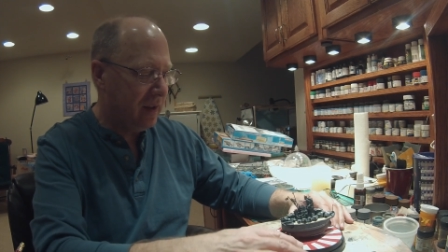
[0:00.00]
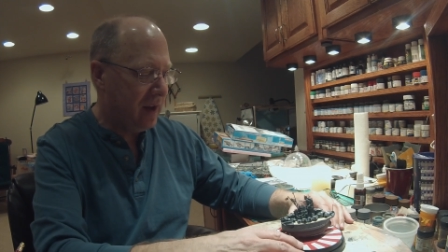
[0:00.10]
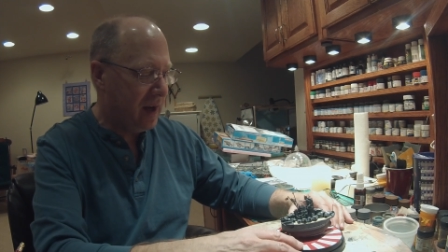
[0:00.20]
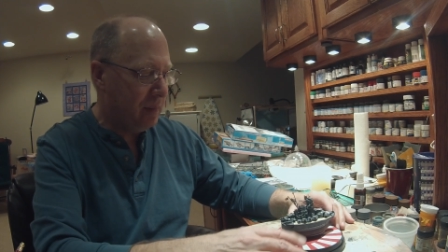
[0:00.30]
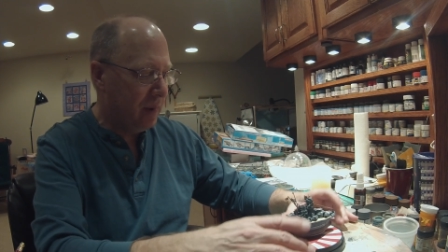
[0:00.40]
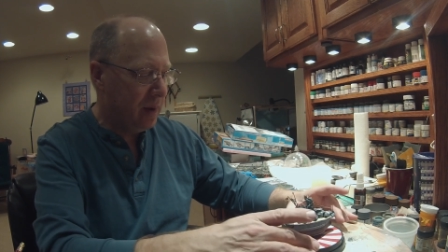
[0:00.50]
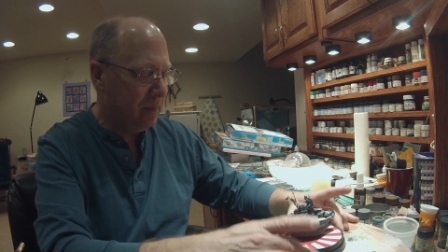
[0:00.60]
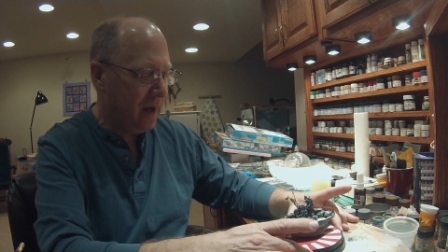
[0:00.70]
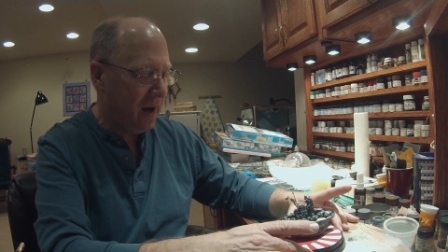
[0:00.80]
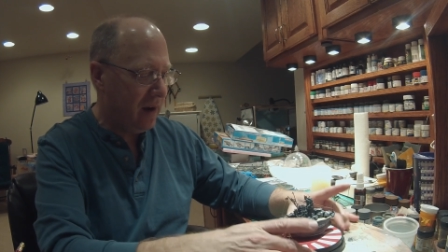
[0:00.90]
emblem
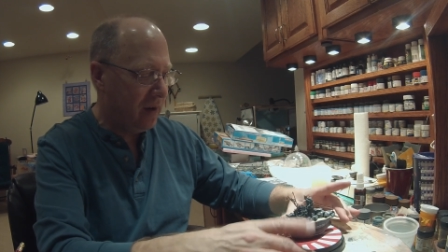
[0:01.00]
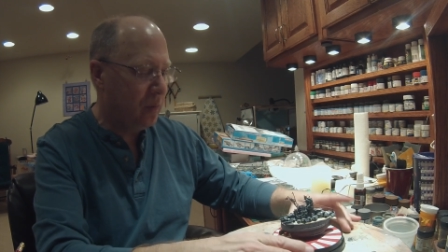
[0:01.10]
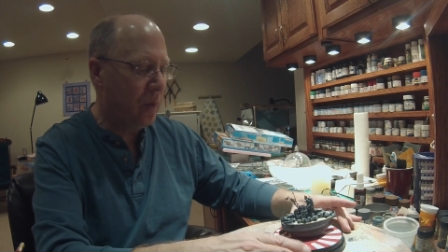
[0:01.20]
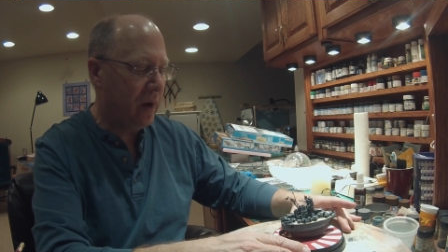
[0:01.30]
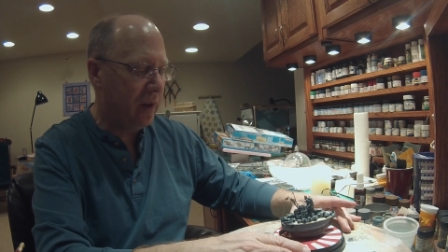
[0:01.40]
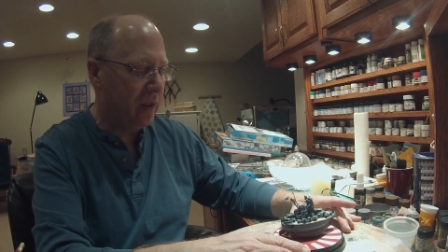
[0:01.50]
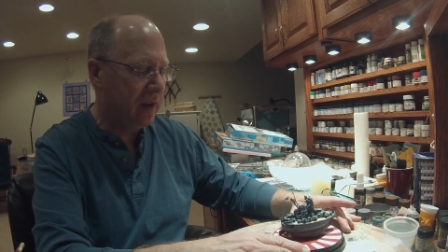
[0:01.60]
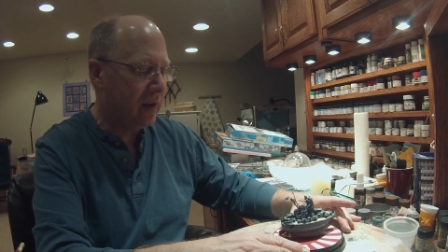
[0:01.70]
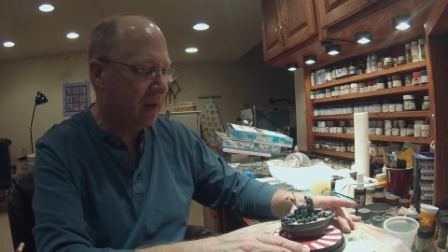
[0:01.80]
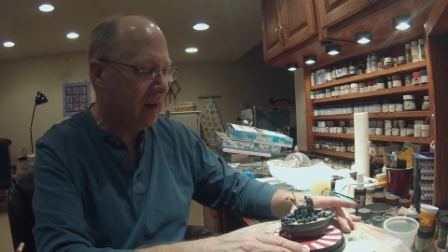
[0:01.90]
down with
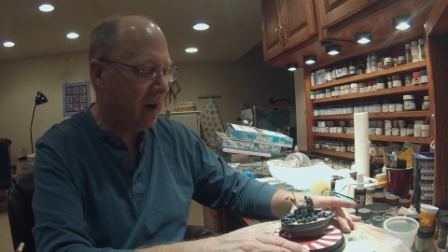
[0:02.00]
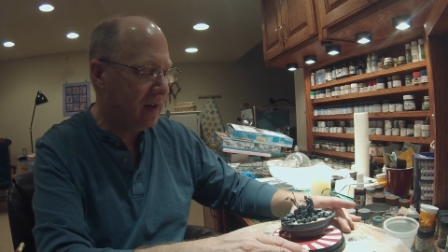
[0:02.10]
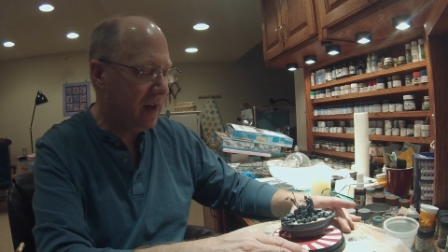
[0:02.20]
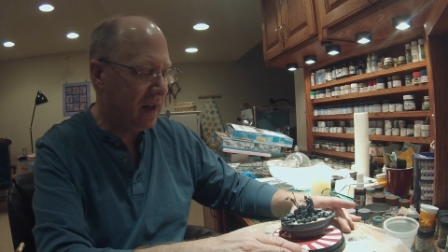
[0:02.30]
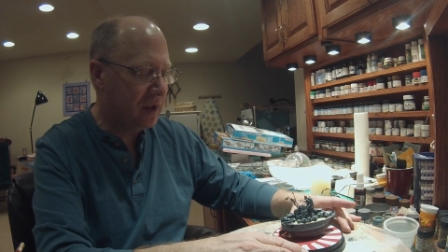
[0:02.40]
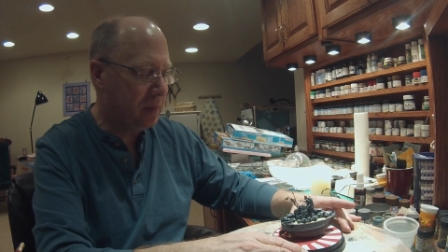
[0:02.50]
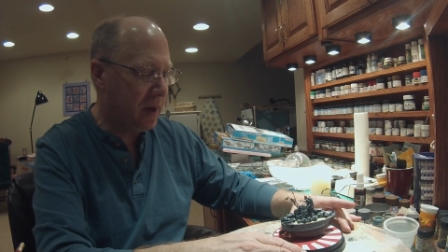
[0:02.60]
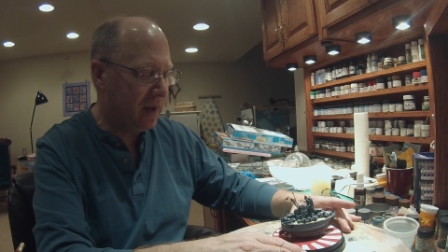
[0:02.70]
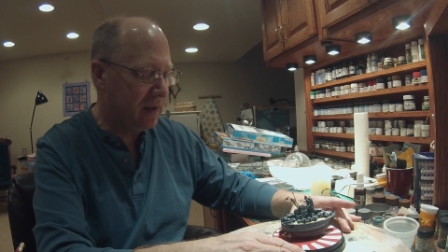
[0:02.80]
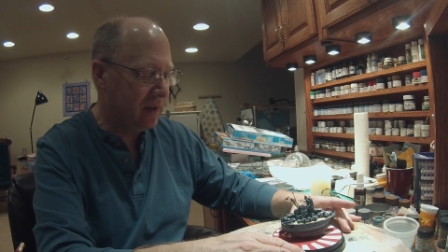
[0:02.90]
contact
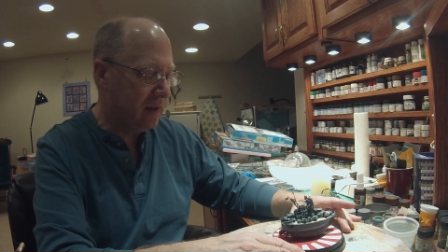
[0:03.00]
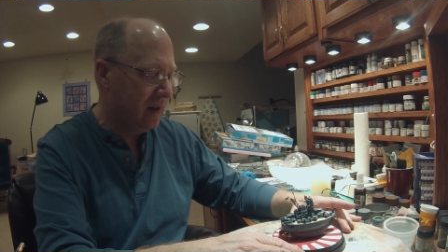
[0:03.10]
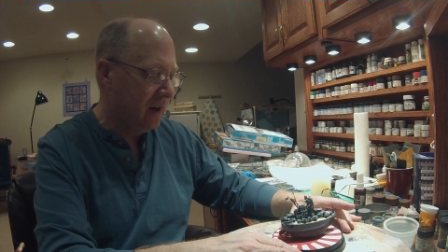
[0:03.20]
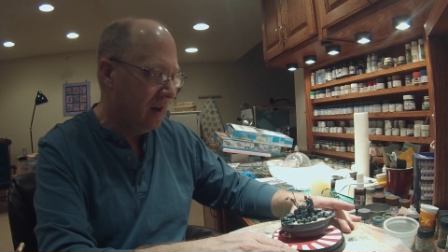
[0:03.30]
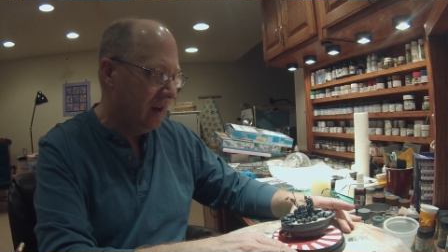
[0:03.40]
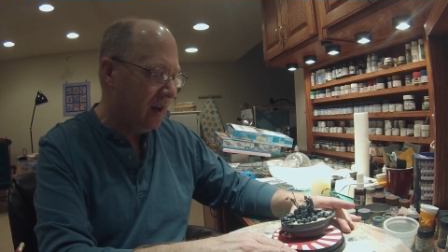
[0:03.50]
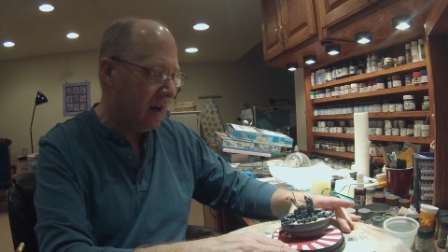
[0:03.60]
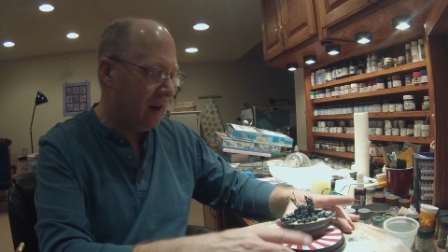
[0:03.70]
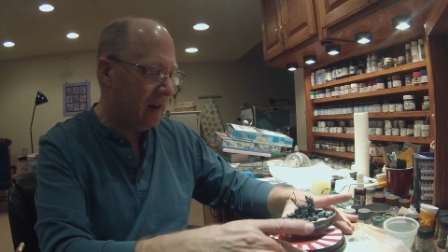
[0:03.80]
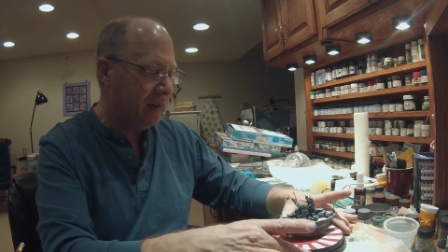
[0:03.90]
cement.
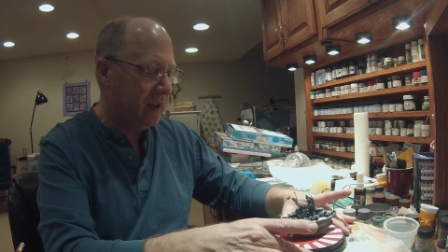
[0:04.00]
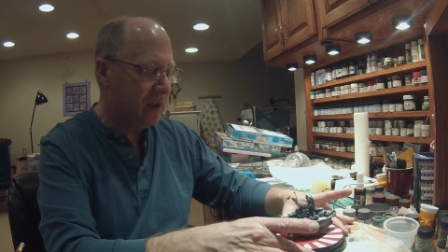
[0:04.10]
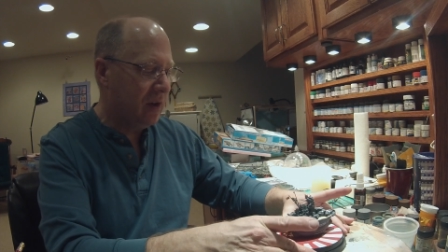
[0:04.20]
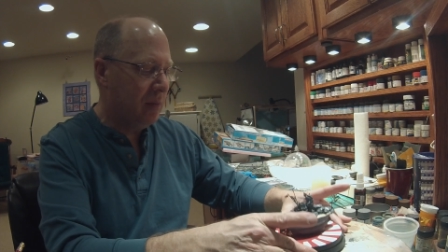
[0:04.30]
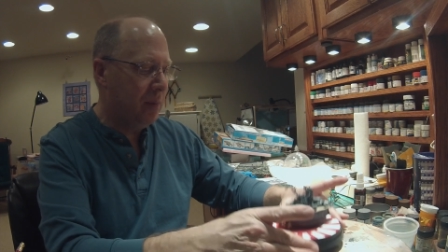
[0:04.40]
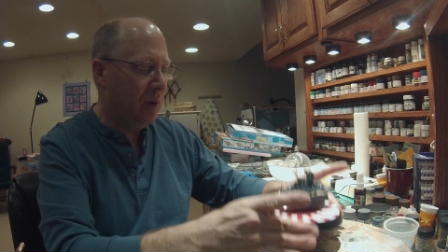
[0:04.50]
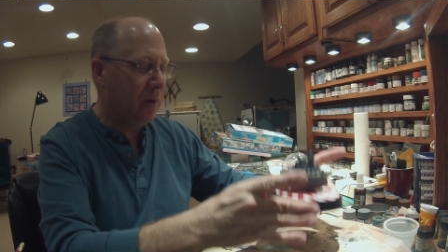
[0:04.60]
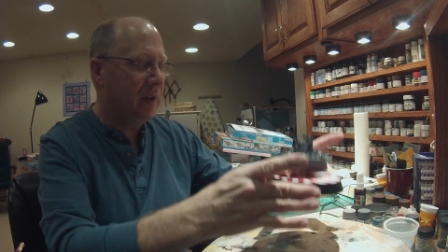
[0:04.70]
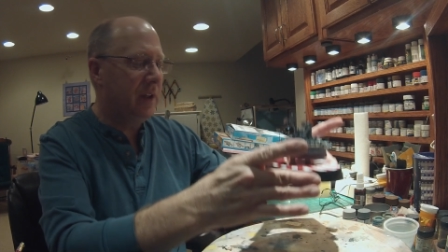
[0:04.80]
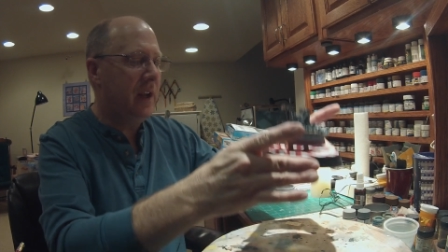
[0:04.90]
It's all
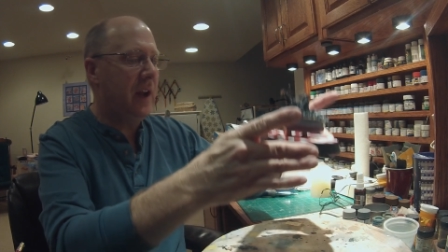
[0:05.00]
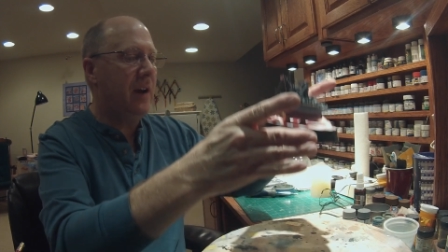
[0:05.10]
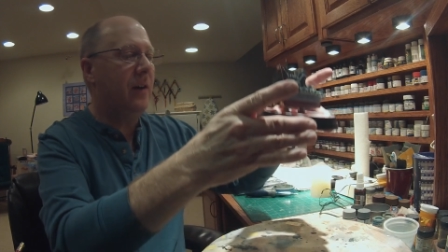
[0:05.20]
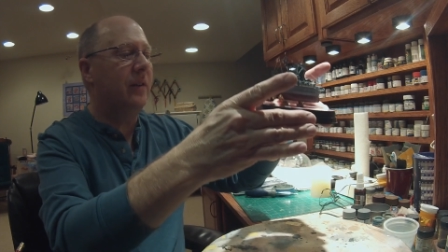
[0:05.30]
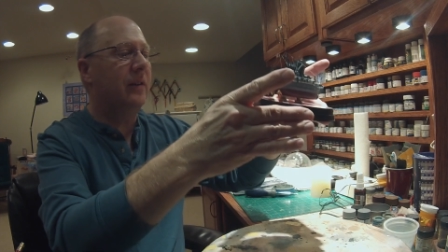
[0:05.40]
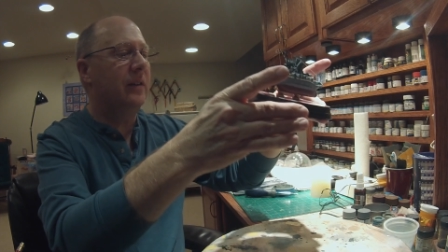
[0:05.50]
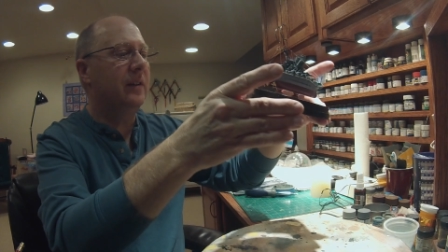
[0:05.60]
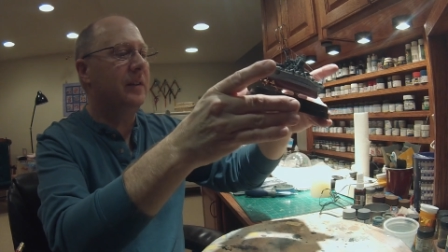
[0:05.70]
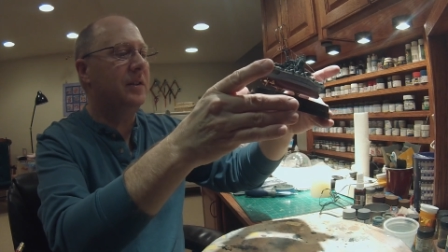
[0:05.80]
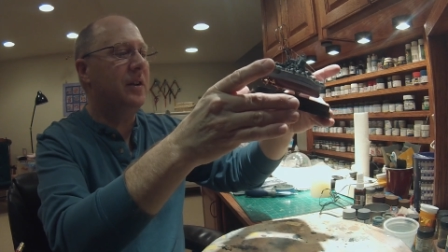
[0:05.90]
bolted down.
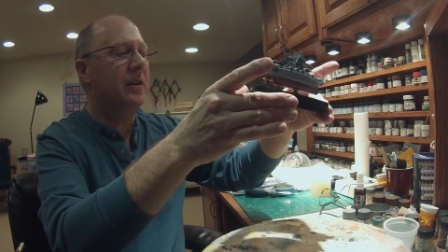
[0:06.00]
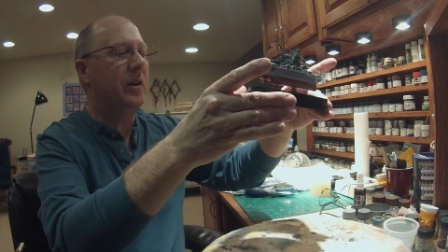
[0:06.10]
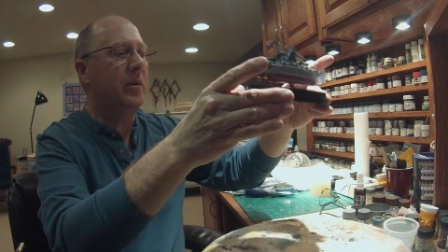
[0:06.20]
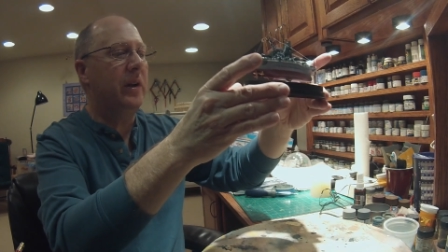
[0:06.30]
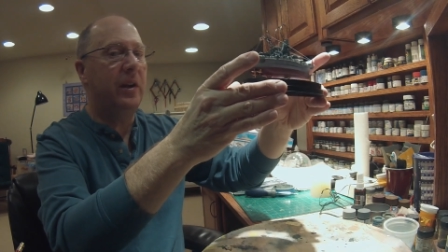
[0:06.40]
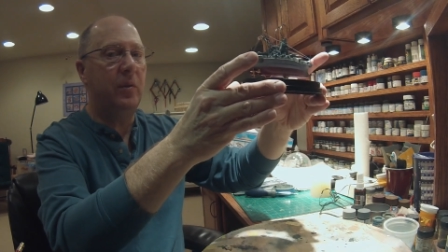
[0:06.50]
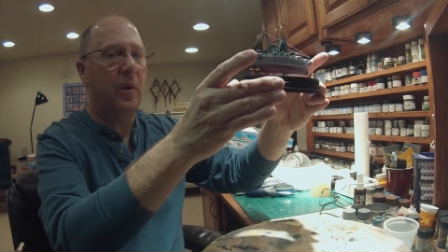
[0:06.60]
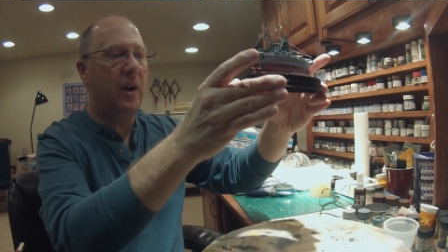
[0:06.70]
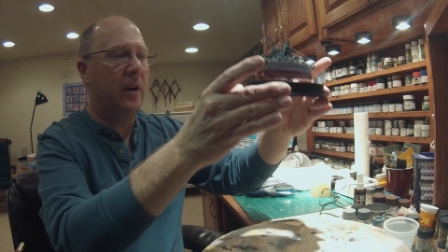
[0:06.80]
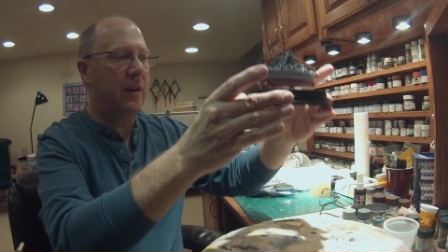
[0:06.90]
It's not going
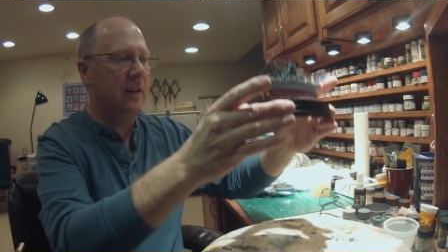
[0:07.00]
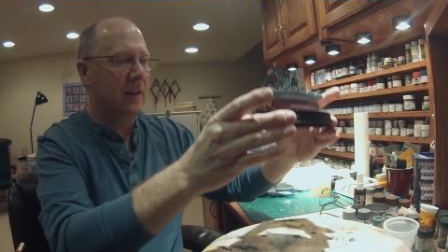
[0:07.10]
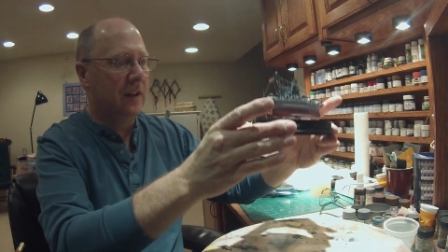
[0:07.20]
anywhere.